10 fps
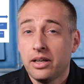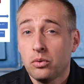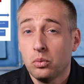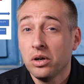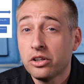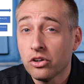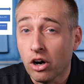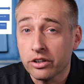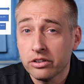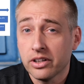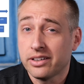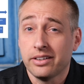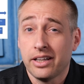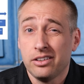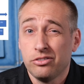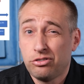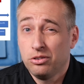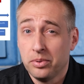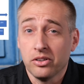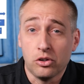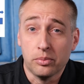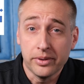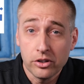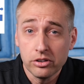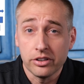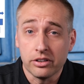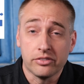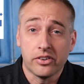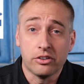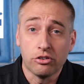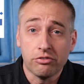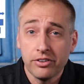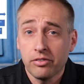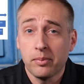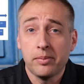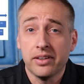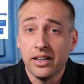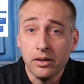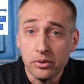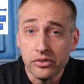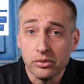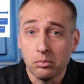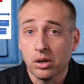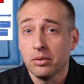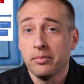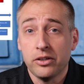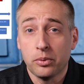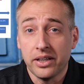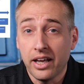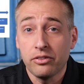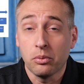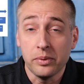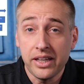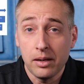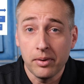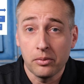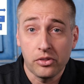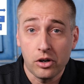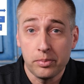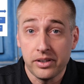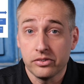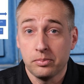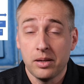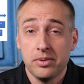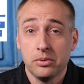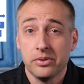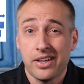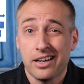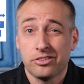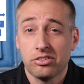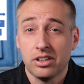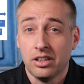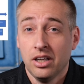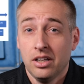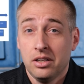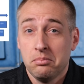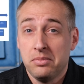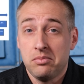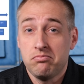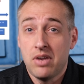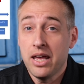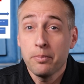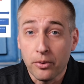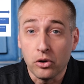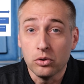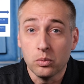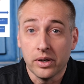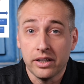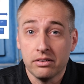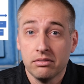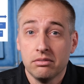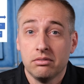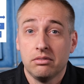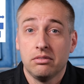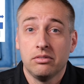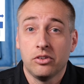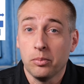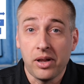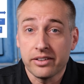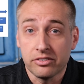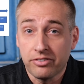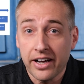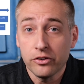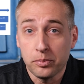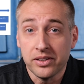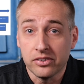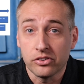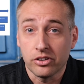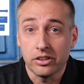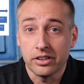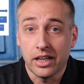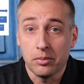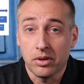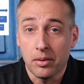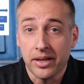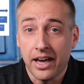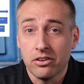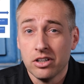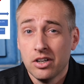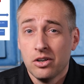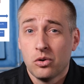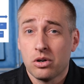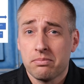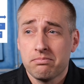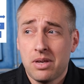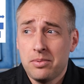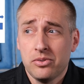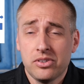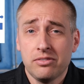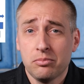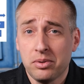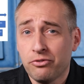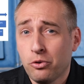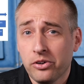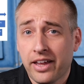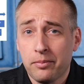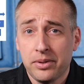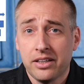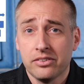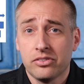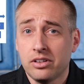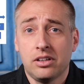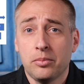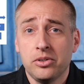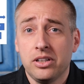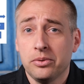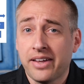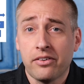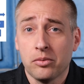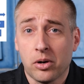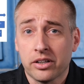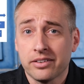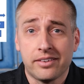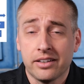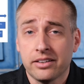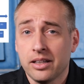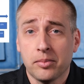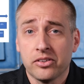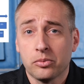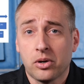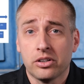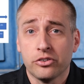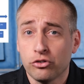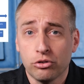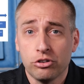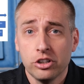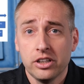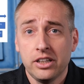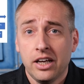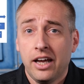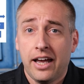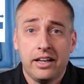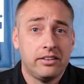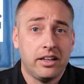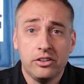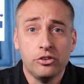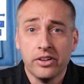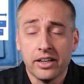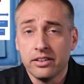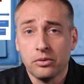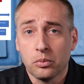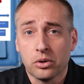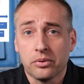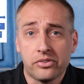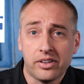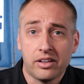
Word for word: Now, one could argue that the day should have been a little bit earlier. Instead of June 5th, maybe the day was May 28th when we came out with our piece. Maybe it was actually mid April when the blocks and files pieces started came, coming out, or maybe it was even before that because WD was out in the market saying that DMSMR is no good and they knew that it didn't work with